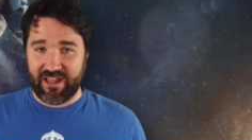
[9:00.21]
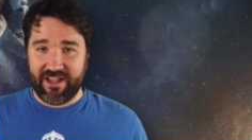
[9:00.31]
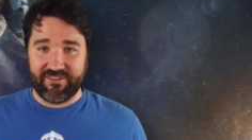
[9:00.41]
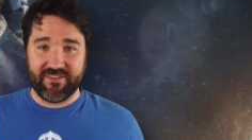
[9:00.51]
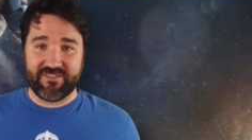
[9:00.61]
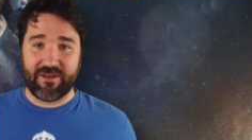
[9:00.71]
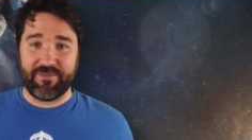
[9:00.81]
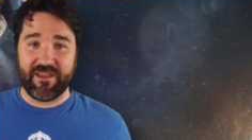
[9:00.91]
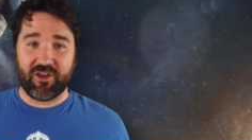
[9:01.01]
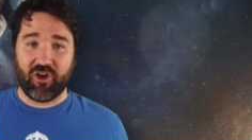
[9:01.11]
lies in
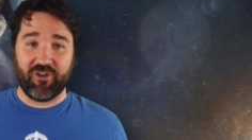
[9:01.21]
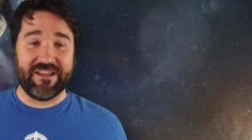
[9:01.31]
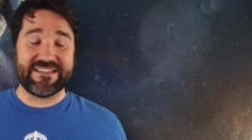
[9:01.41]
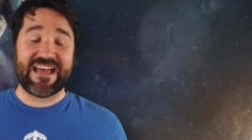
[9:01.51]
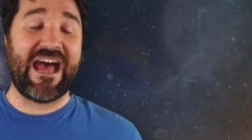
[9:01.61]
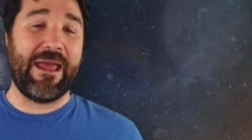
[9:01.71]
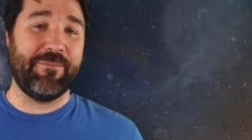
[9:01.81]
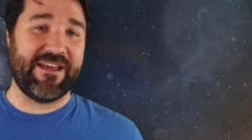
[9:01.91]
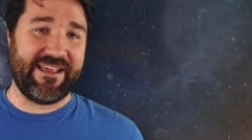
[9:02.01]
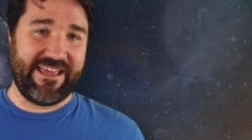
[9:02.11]
something called time
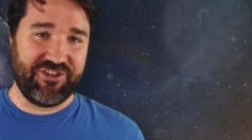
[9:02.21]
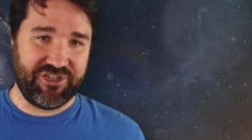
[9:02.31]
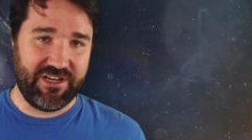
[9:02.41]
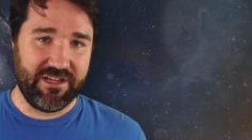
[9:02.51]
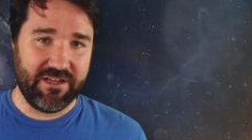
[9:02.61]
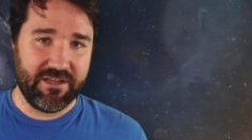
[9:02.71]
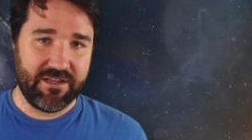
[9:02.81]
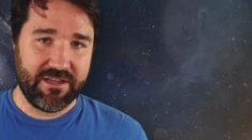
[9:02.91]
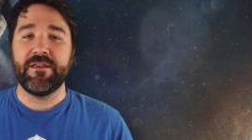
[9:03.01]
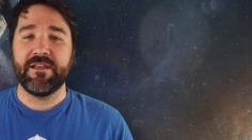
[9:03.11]
dilation.
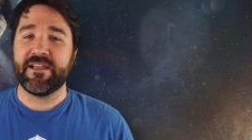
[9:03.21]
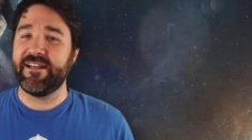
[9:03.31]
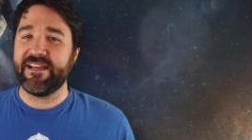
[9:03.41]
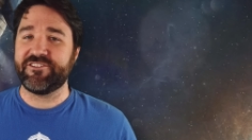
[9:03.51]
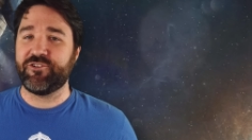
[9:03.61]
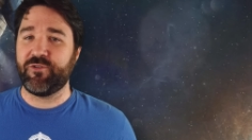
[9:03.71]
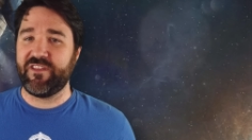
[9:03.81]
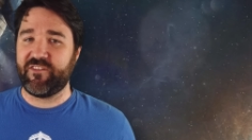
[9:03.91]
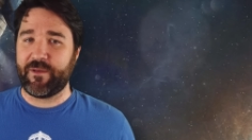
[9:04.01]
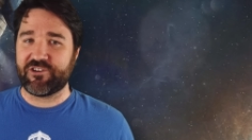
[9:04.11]
Connected to the
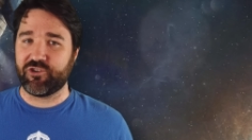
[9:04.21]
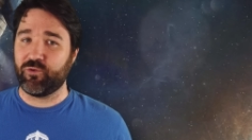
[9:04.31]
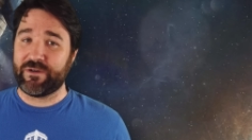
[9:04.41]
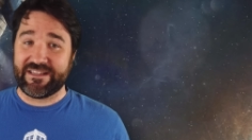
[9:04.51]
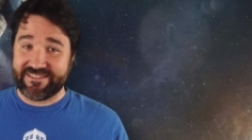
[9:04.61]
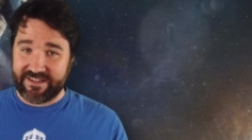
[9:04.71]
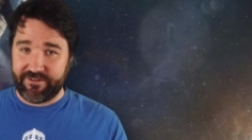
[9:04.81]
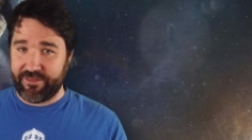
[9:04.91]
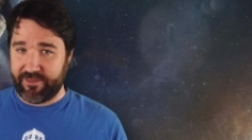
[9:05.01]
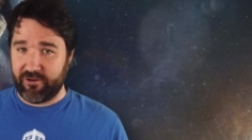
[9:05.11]
special
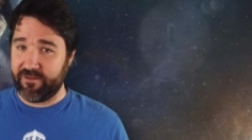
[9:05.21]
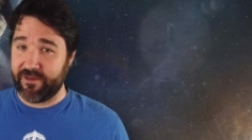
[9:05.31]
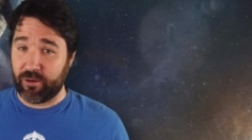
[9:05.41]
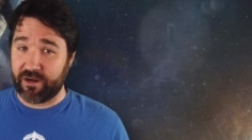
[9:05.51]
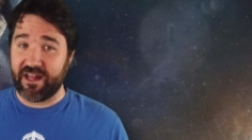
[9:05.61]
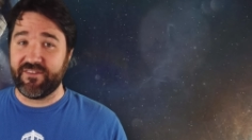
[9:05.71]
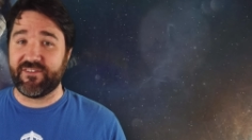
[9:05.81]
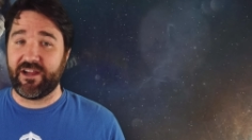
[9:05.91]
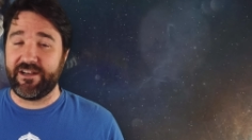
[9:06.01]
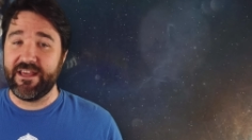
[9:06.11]
relativity theory of Albert
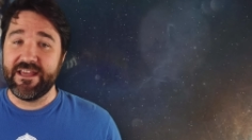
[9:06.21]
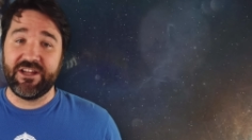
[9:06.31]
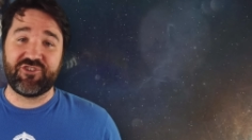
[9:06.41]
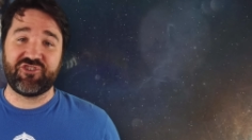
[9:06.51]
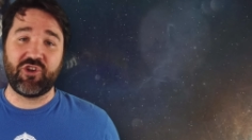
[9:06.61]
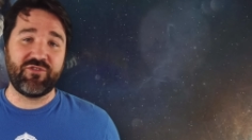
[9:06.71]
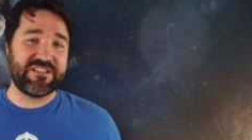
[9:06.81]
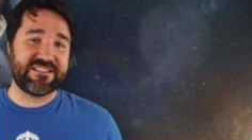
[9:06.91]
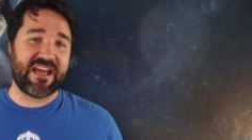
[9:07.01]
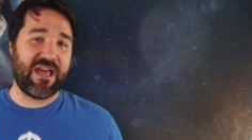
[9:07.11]
Einstein, it shows
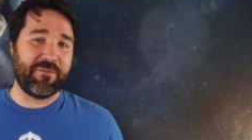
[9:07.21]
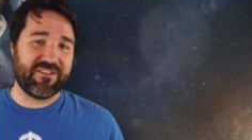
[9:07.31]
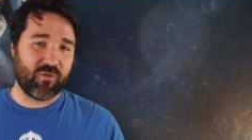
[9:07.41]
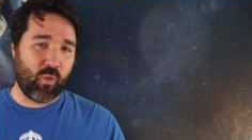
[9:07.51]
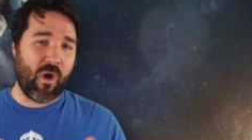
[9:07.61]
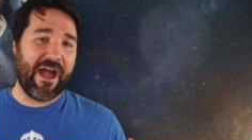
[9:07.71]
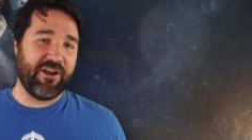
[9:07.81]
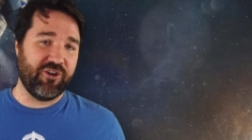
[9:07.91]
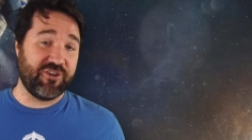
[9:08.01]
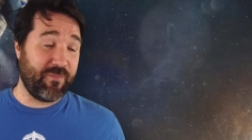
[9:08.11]
that time gets
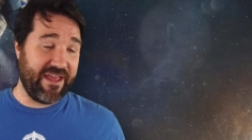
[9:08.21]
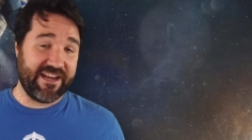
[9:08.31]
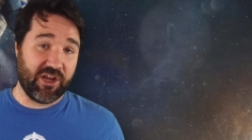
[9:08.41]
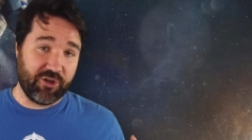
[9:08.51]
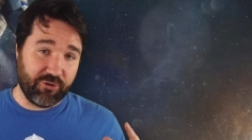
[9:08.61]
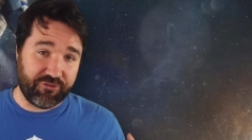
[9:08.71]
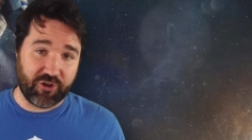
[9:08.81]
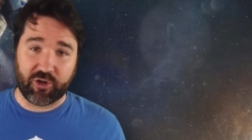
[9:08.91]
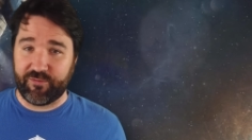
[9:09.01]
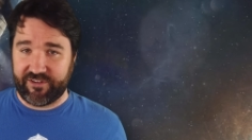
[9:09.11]
wider depending on your
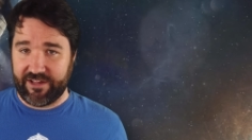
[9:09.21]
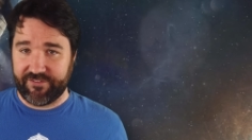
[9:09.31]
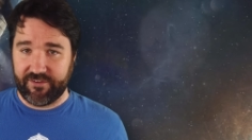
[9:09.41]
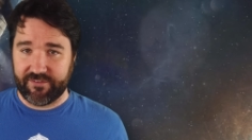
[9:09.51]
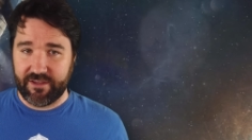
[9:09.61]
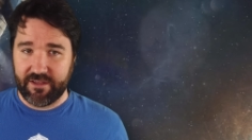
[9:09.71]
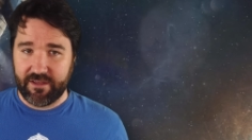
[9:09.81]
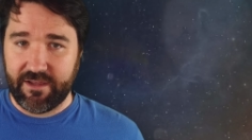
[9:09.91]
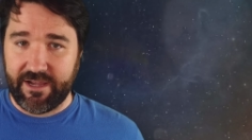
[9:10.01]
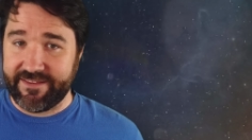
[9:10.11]
circumstances,
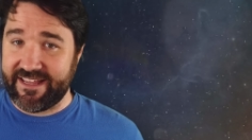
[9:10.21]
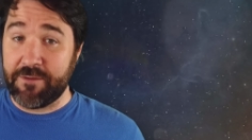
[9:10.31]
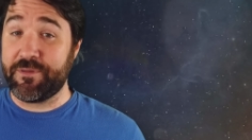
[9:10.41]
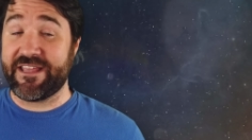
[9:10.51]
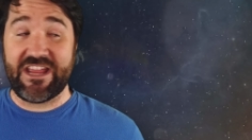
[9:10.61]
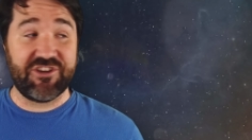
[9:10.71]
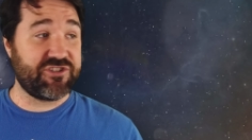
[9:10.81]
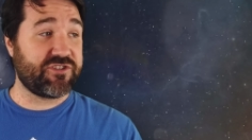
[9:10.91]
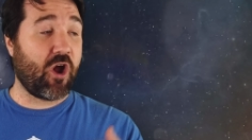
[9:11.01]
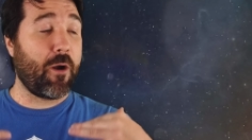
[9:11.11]
and the
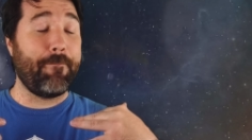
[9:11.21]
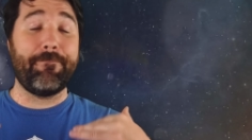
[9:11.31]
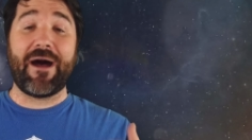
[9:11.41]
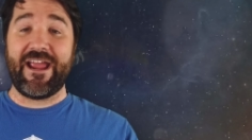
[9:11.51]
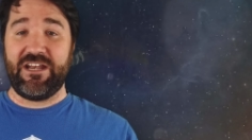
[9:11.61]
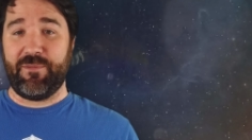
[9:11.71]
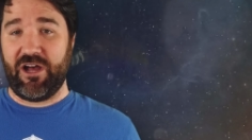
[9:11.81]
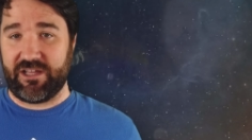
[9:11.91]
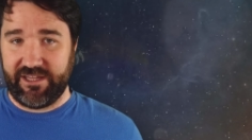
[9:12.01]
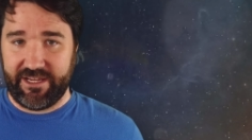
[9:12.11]
implications are
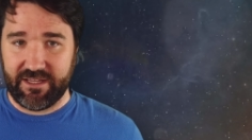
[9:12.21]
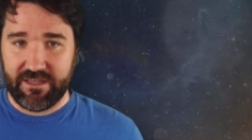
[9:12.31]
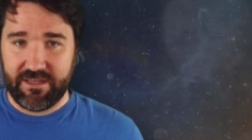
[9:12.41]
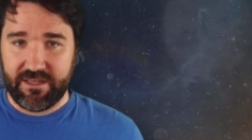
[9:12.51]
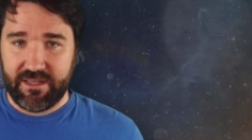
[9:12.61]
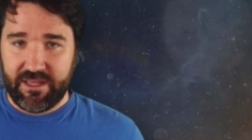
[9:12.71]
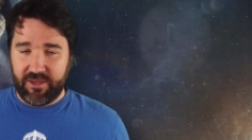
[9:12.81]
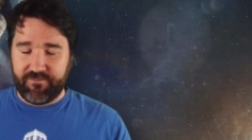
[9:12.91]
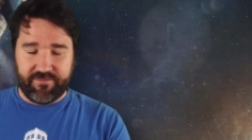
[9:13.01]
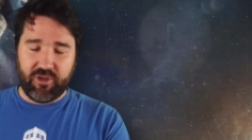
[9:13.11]
mind-boggling.
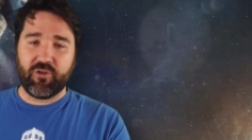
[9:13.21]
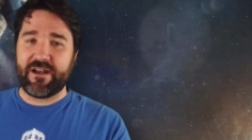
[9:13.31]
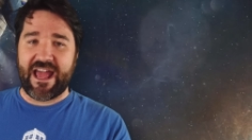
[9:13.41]
If you're an